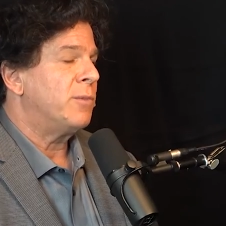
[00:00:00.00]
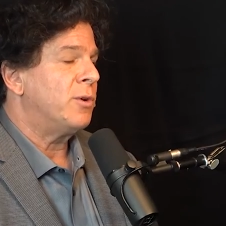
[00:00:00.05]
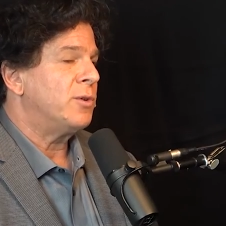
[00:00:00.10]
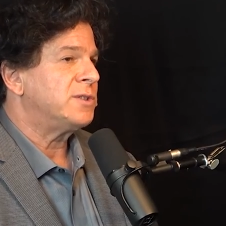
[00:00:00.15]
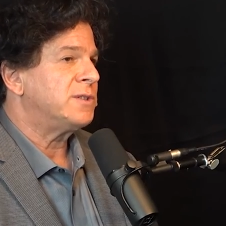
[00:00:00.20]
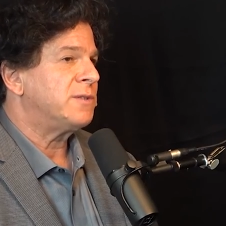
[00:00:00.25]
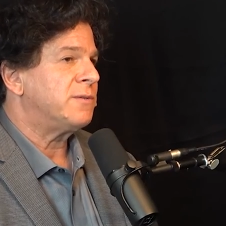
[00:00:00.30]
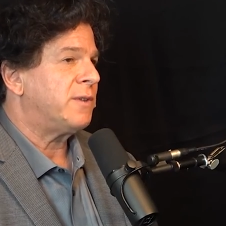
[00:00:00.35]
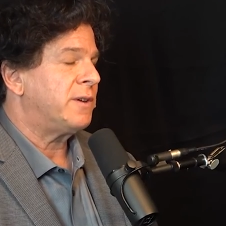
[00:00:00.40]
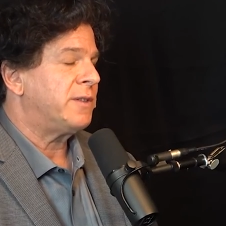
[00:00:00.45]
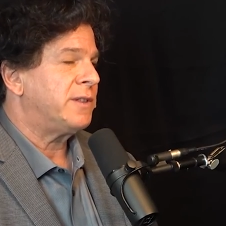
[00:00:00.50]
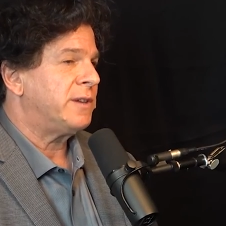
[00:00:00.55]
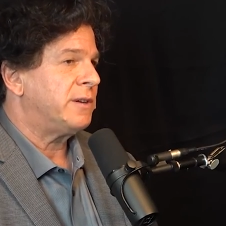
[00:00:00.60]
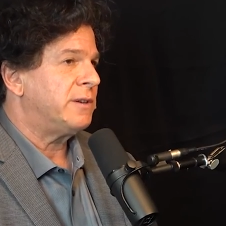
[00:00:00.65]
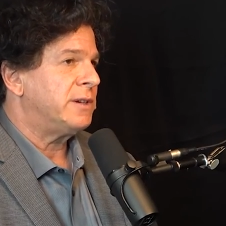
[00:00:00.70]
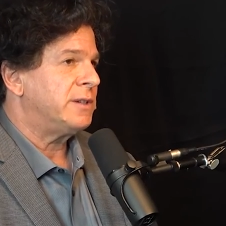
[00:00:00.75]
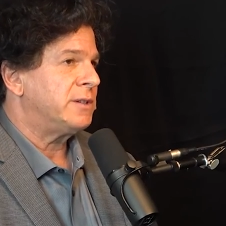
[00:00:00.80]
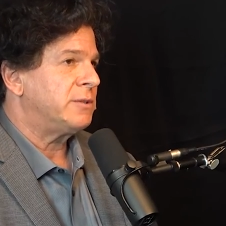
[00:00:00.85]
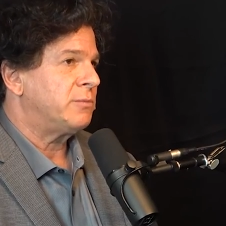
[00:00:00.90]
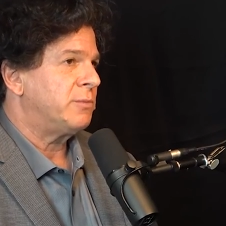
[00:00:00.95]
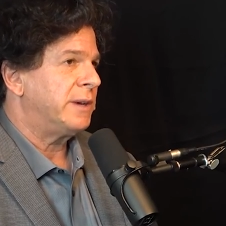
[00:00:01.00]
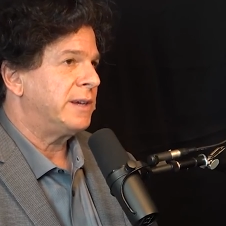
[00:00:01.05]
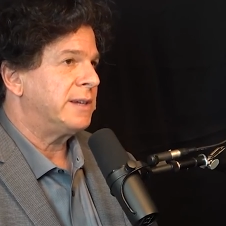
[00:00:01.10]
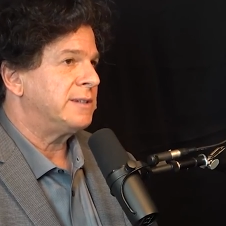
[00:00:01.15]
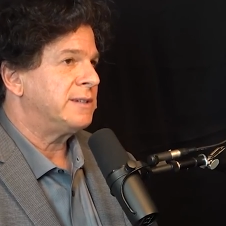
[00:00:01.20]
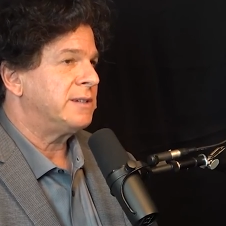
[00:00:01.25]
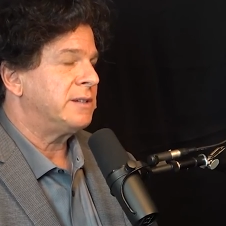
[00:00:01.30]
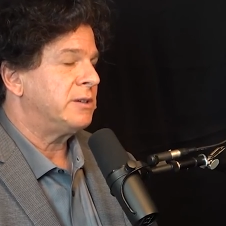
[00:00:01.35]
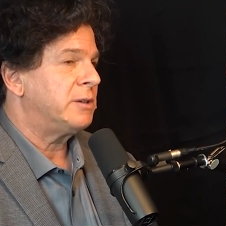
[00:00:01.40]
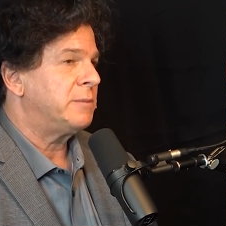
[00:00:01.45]
most of our theories we
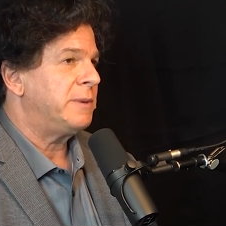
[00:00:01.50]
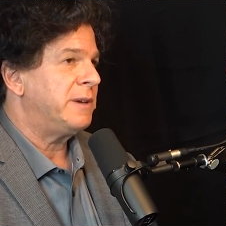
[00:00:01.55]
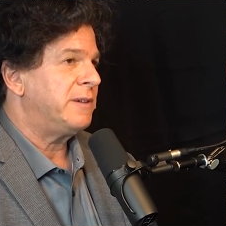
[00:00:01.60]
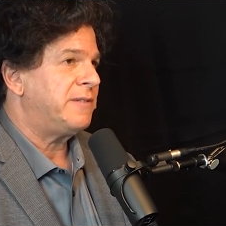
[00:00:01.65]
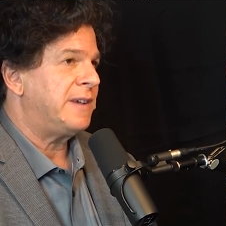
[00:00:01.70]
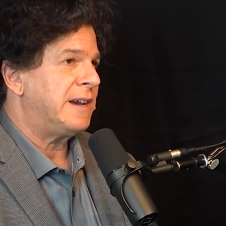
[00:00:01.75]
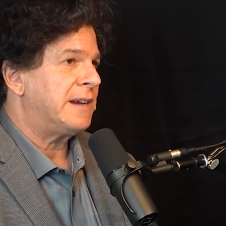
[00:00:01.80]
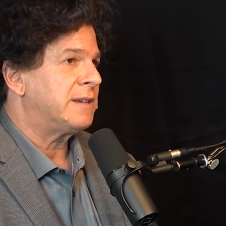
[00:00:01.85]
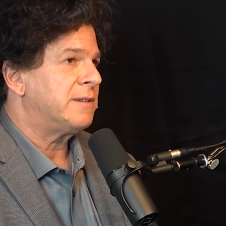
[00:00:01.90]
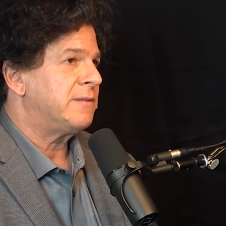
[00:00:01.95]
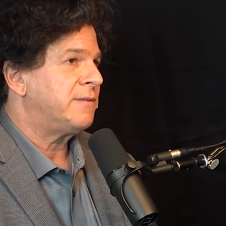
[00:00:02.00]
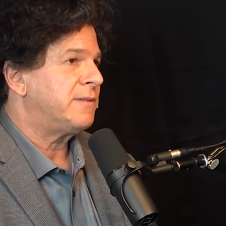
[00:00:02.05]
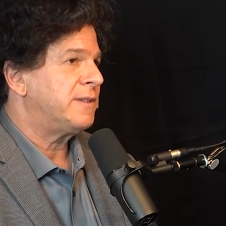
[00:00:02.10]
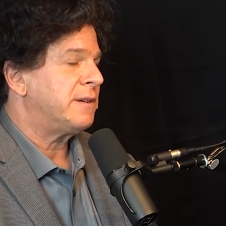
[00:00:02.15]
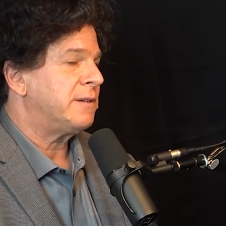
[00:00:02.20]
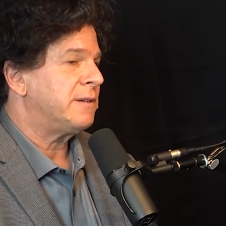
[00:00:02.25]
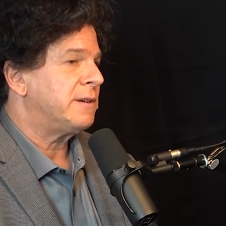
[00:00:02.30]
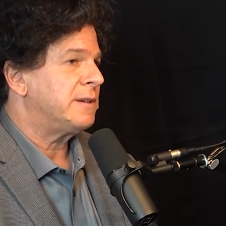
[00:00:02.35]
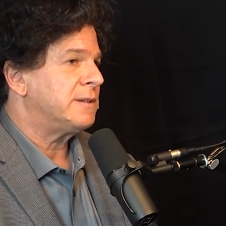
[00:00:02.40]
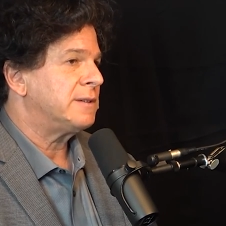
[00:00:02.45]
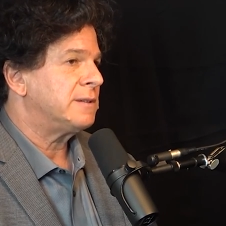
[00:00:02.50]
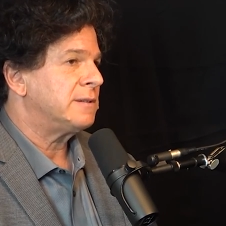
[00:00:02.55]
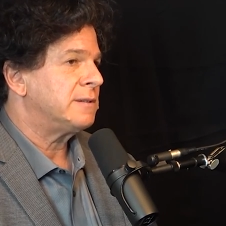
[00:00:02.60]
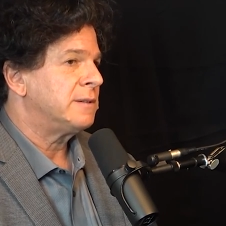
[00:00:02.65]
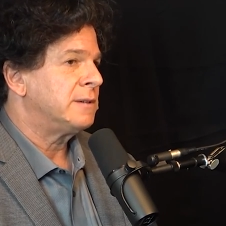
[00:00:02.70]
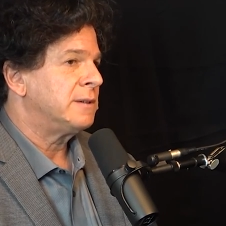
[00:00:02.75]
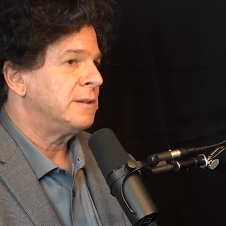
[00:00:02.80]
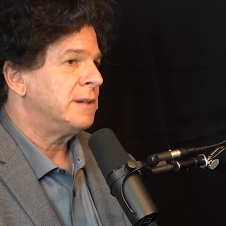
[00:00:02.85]
consider to be effective theories.